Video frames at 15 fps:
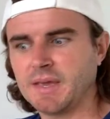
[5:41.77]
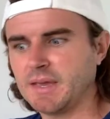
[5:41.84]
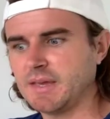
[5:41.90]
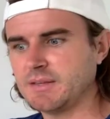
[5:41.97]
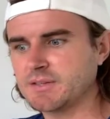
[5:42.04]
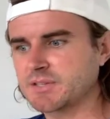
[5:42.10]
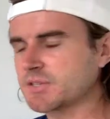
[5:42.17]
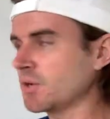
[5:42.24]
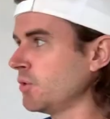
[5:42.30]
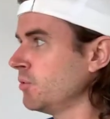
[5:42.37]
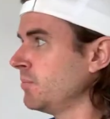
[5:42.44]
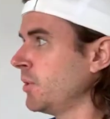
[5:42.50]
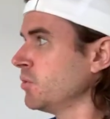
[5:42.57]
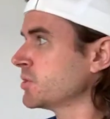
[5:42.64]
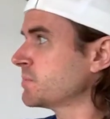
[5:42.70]
And so
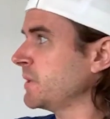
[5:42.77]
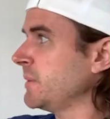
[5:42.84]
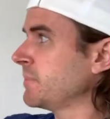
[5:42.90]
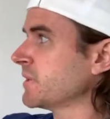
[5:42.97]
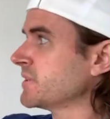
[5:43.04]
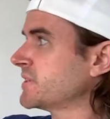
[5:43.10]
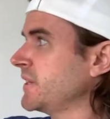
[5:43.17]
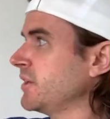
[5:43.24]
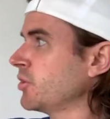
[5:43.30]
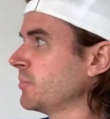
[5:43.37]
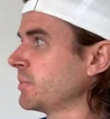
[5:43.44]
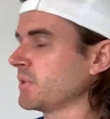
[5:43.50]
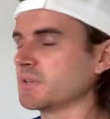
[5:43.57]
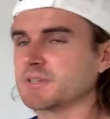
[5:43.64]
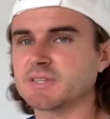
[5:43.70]
most people are
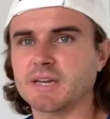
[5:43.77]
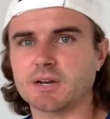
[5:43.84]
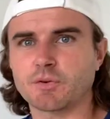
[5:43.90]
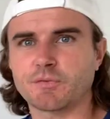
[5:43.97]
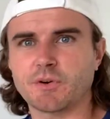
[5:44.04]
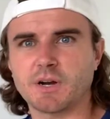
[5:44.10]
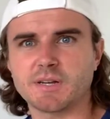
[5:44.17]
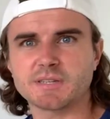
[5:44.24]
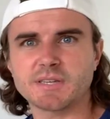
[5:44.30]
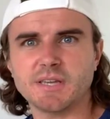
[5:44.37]
terrible at sacrifice.